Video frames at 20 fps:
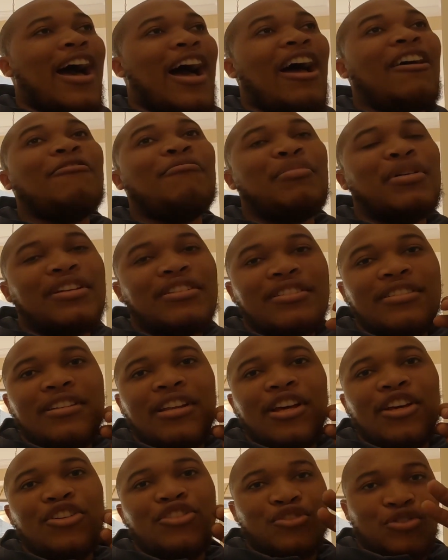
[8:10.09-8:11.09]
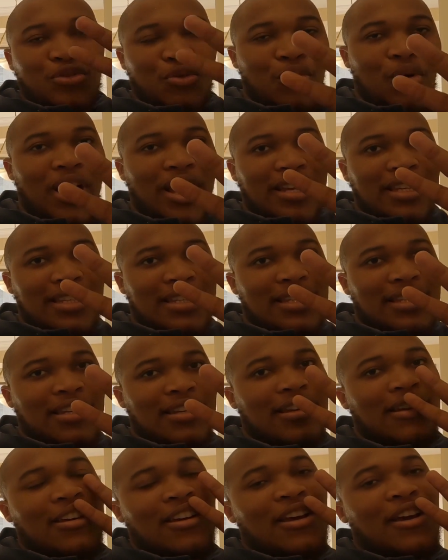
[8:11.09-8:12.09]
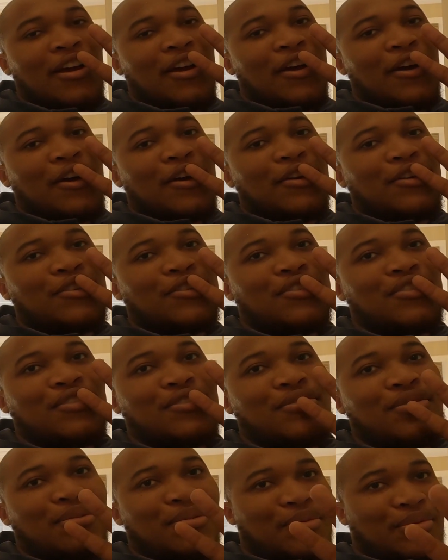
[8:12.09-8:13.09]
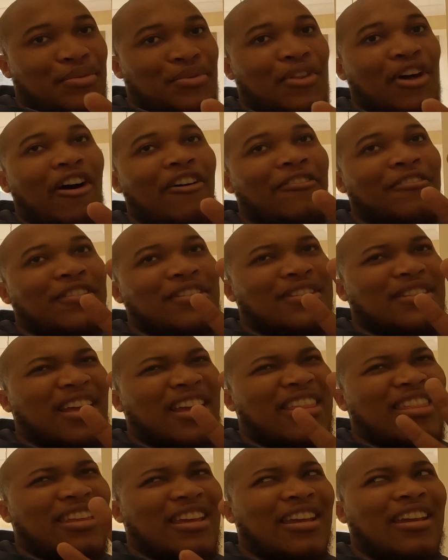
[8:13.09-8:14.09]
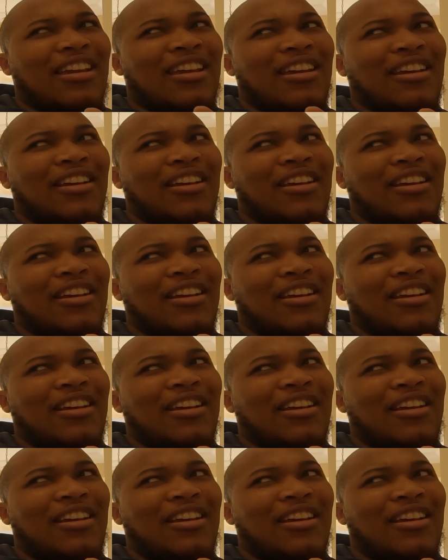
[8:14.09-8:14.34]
I've been twice to the office, I think.